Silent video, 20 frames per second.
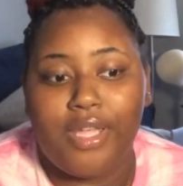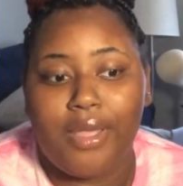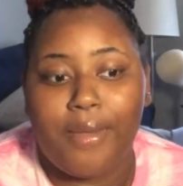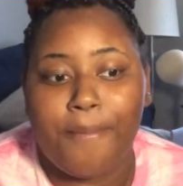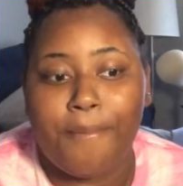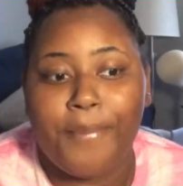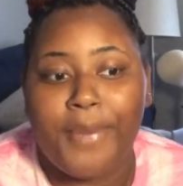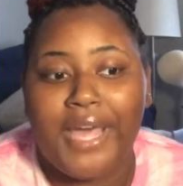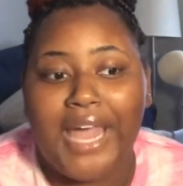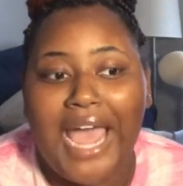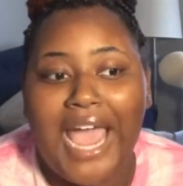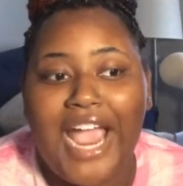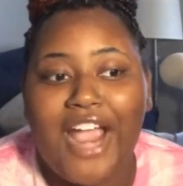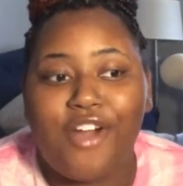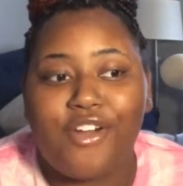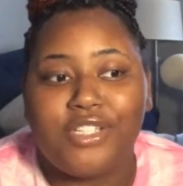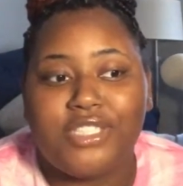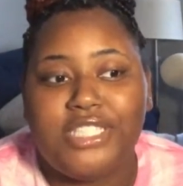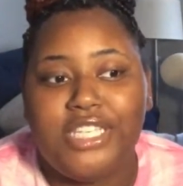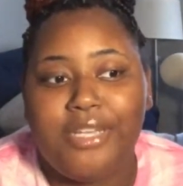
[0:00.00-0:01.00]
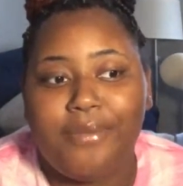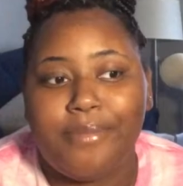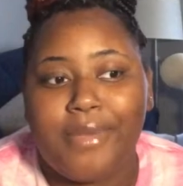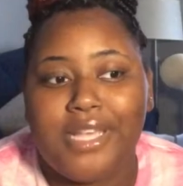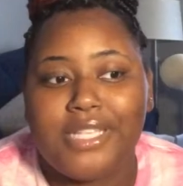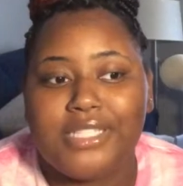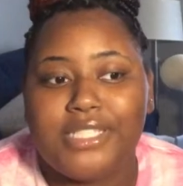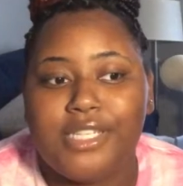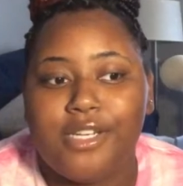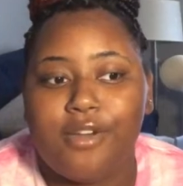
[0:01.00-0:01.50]
But I critique
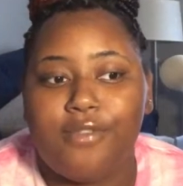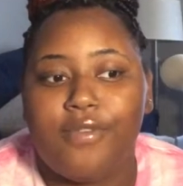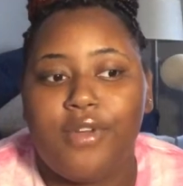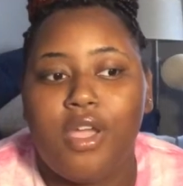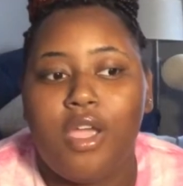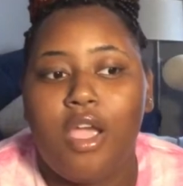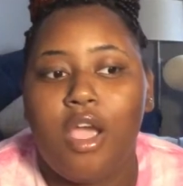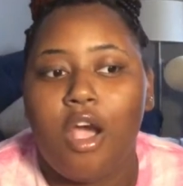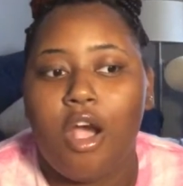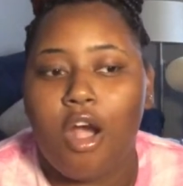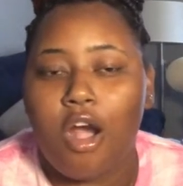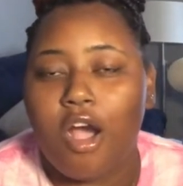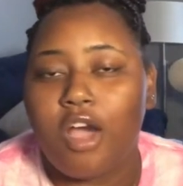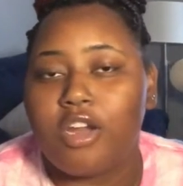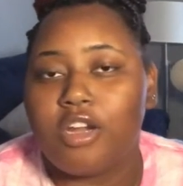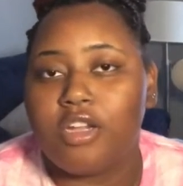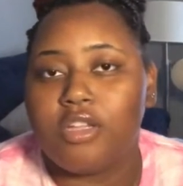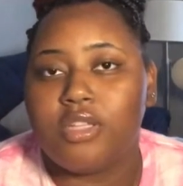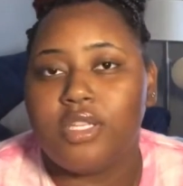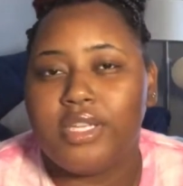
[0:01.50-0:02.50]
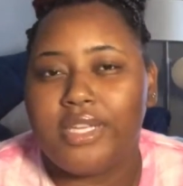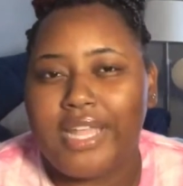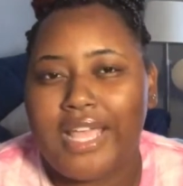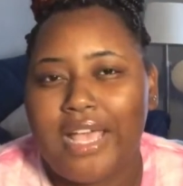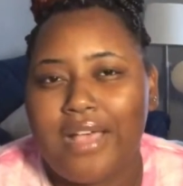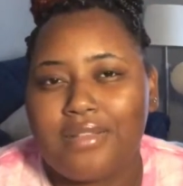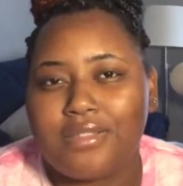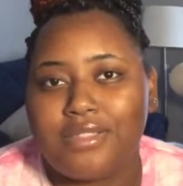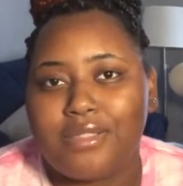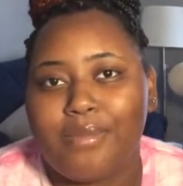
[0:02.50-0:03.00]
myself harder than
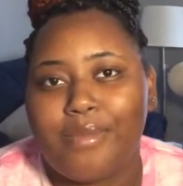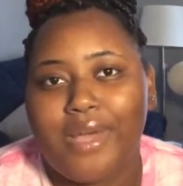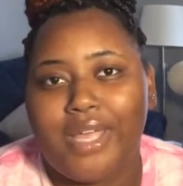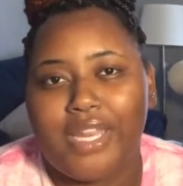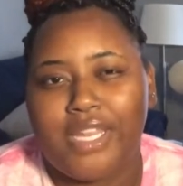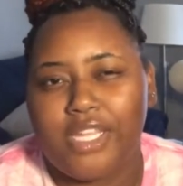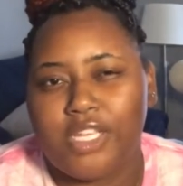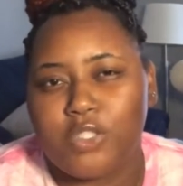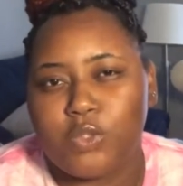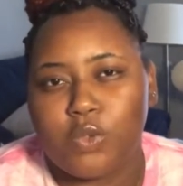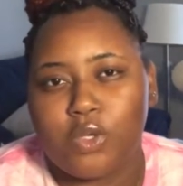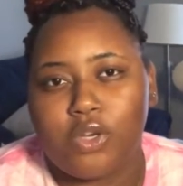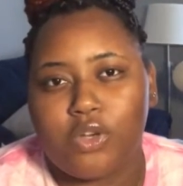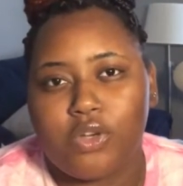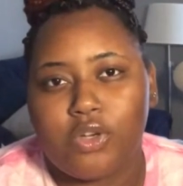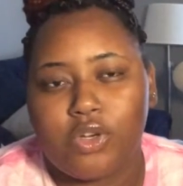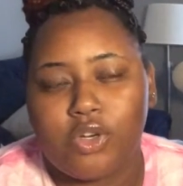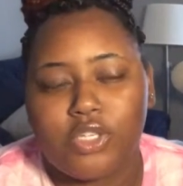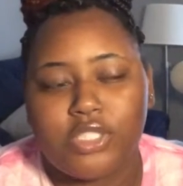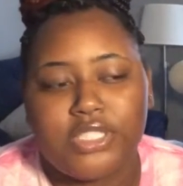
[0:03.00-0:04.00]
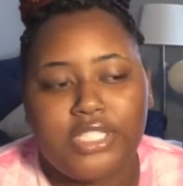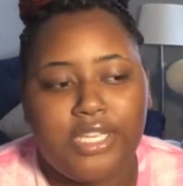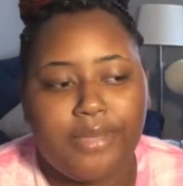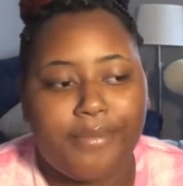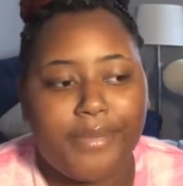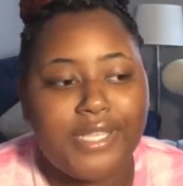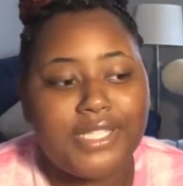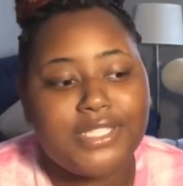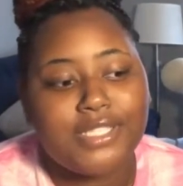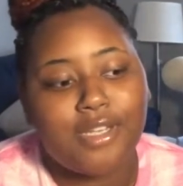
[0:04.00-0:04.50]
how somebody else would critique
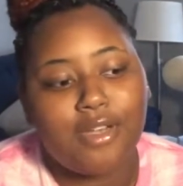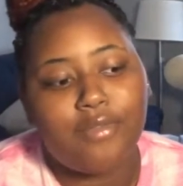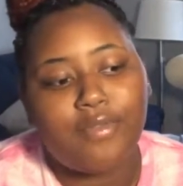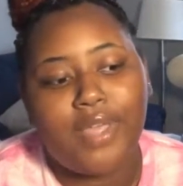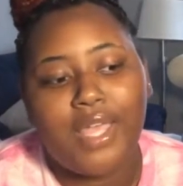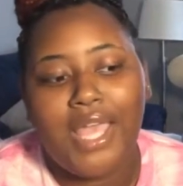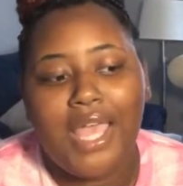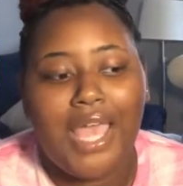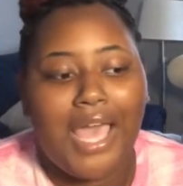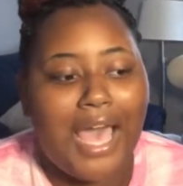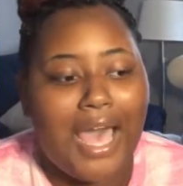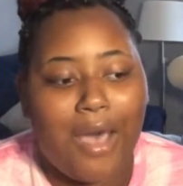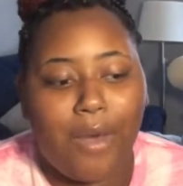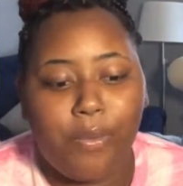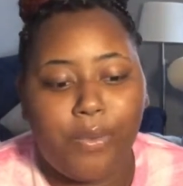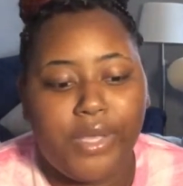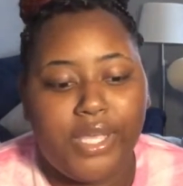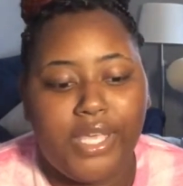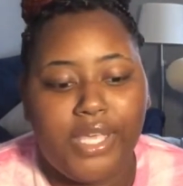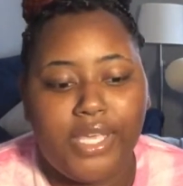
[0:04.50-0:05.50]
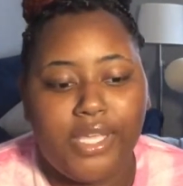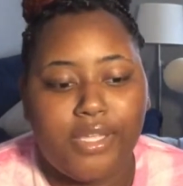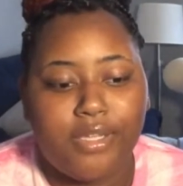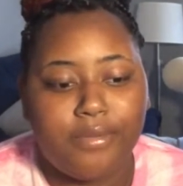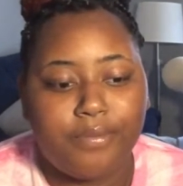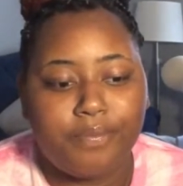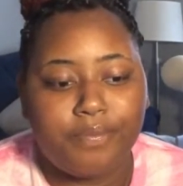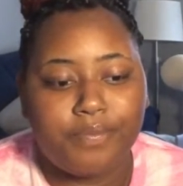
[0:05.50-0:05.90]
myself. I wouldn't.